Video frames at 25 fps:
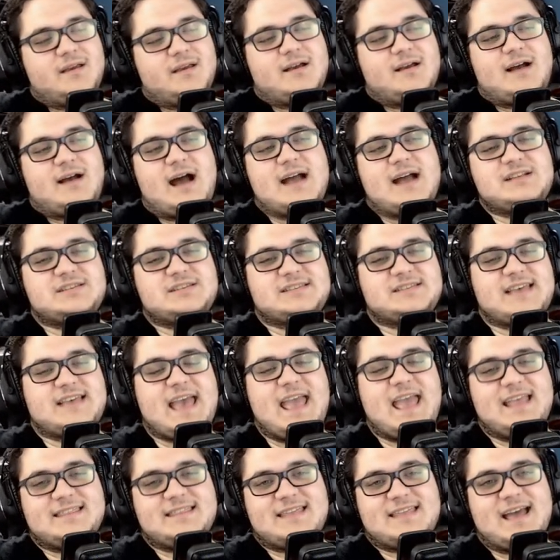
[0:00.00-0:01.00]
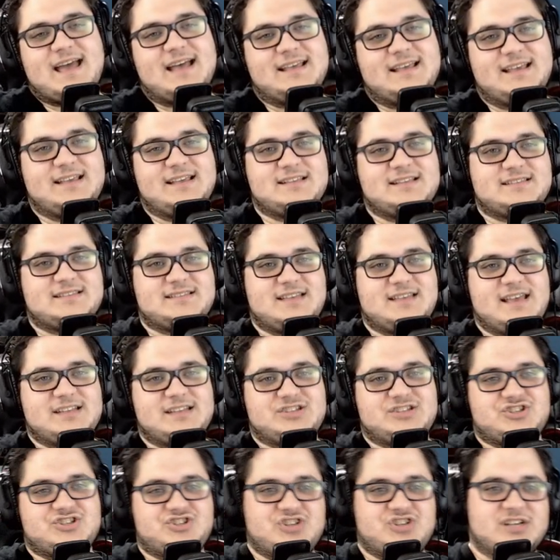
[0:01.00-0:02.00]
I just hate that
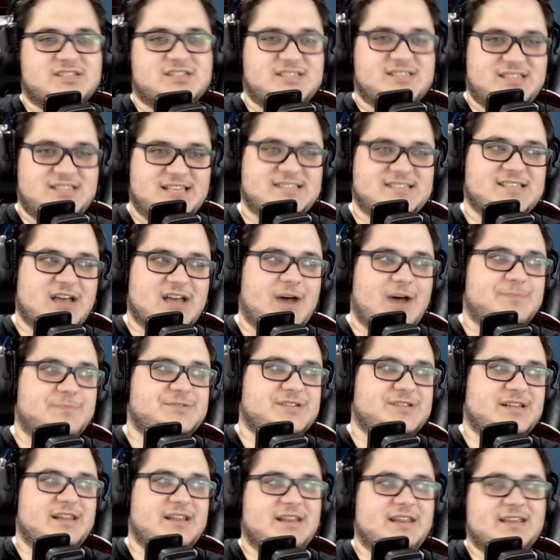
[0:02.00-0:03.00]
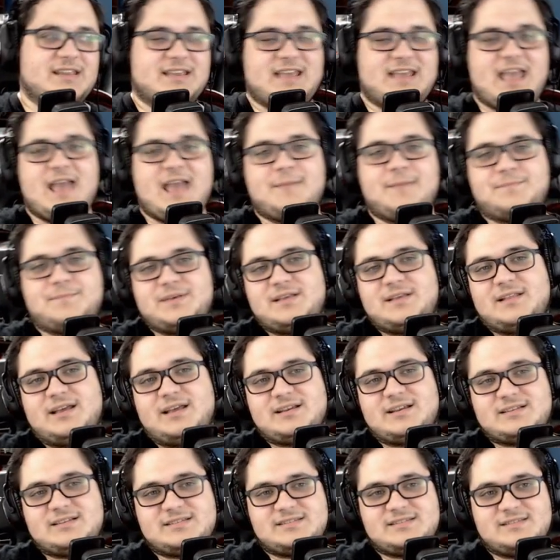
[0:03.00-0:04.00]
it's just this option and it can't be
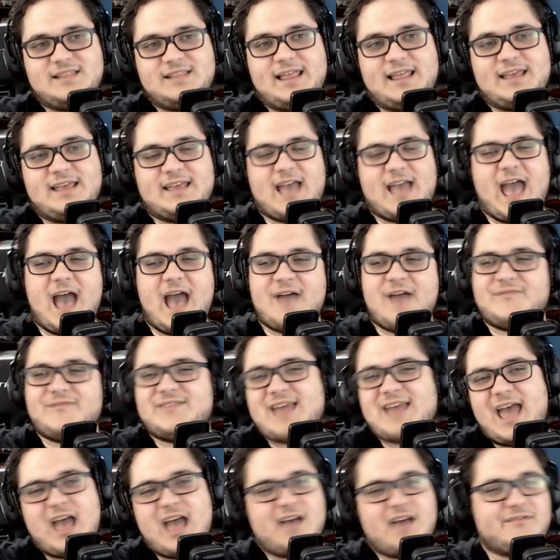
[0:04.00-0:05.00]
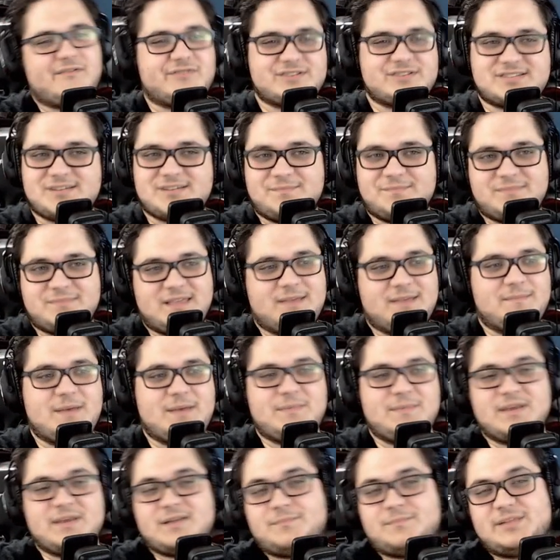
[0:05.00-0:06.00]
like half and half or something.
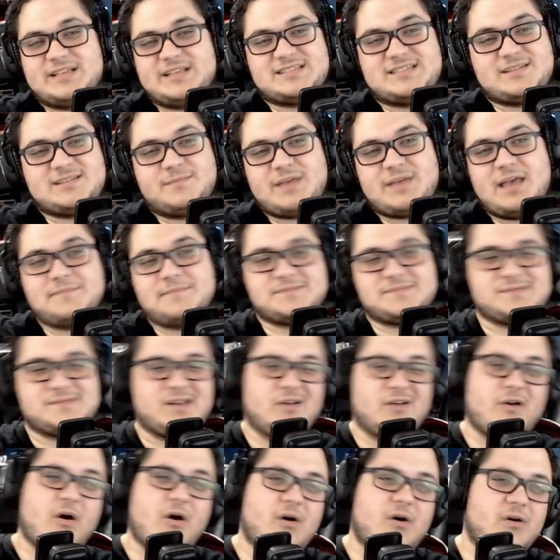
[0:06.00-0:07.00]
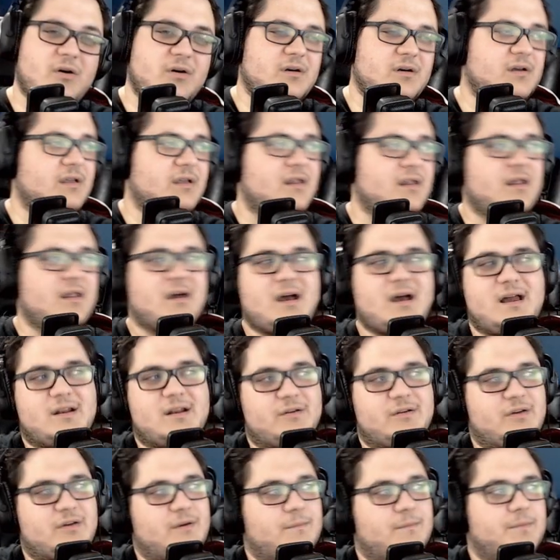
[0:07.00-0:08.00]
Maybe you can play some games and not all. You know, I
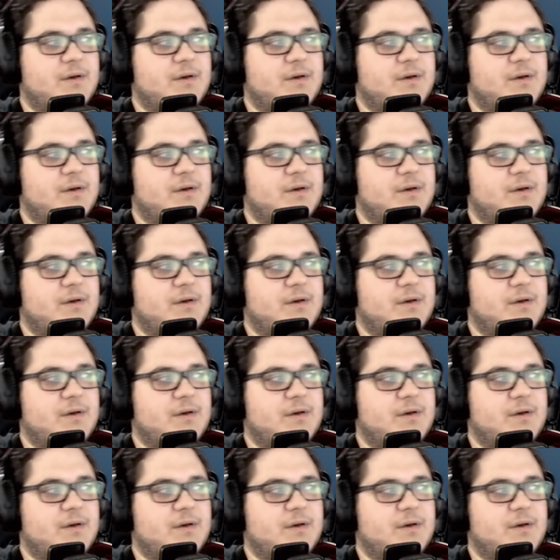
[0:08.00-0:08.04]
don't know.